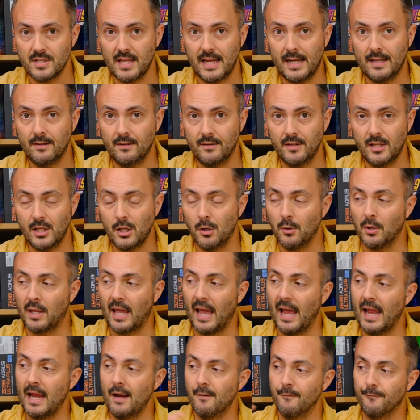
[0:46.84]
in the
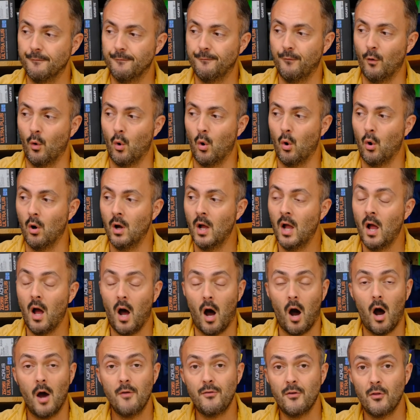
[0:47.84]
UK for
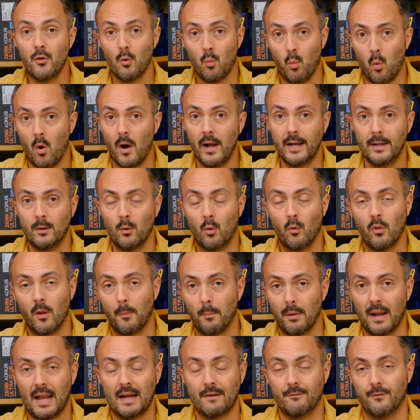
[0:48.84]
either the white or the
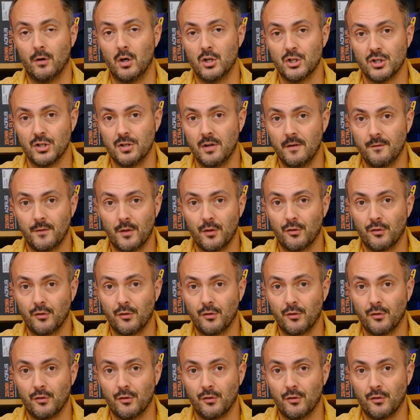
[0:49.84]
black version of the